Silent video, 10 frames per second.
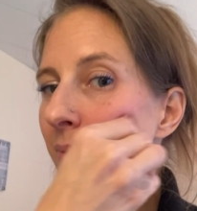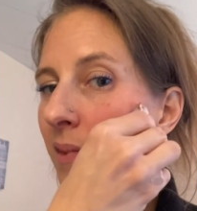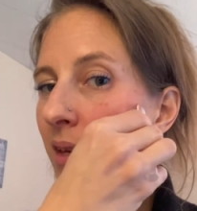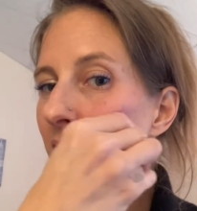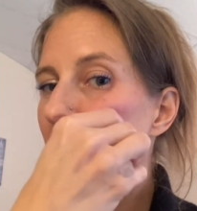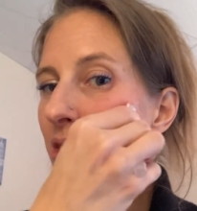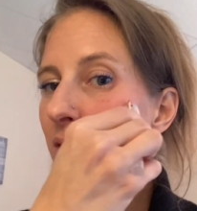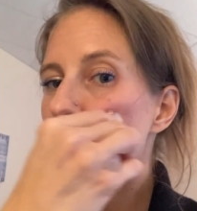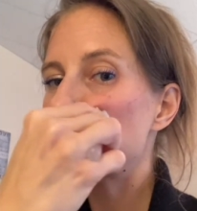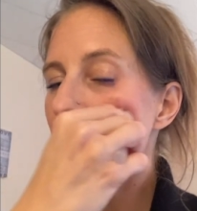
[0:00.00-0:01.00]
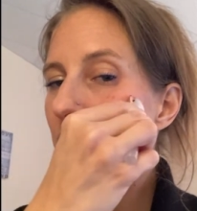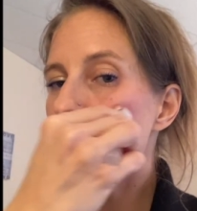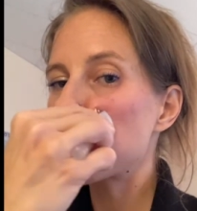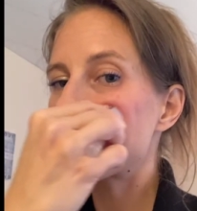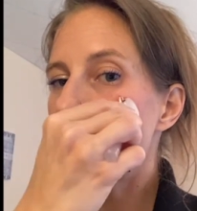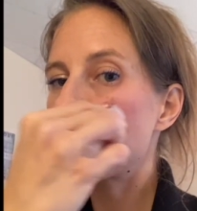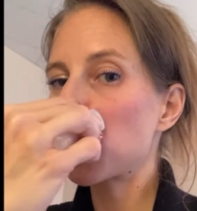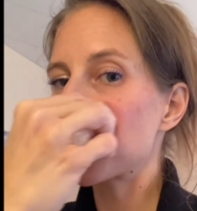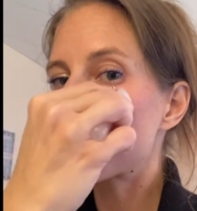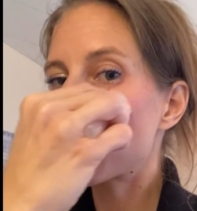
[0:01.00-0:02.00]
You can do little strokes and
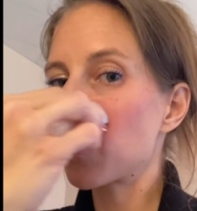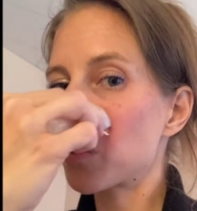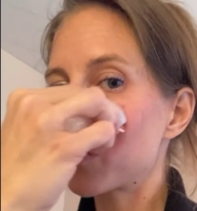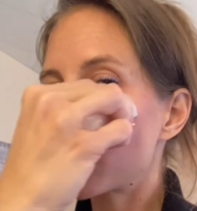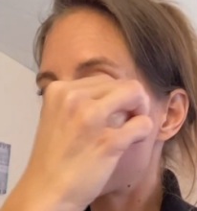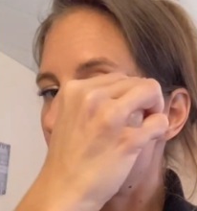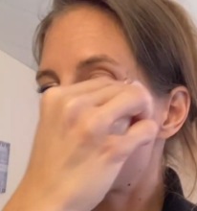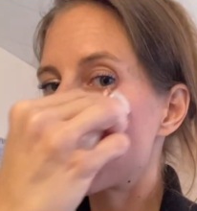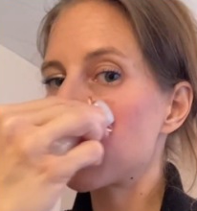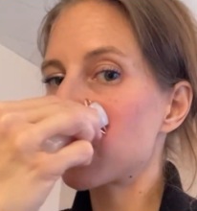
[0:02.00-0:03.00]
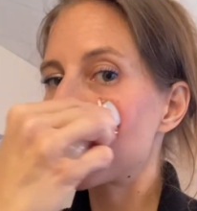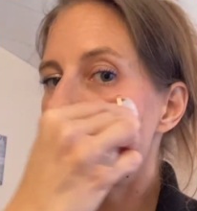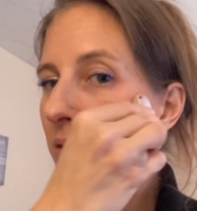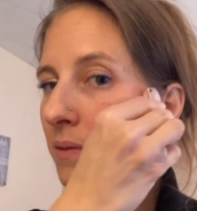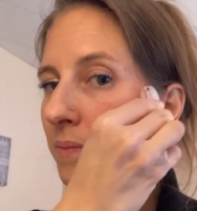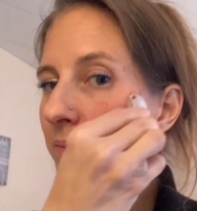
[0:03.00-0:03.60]
bigger strokes, whichever suits you.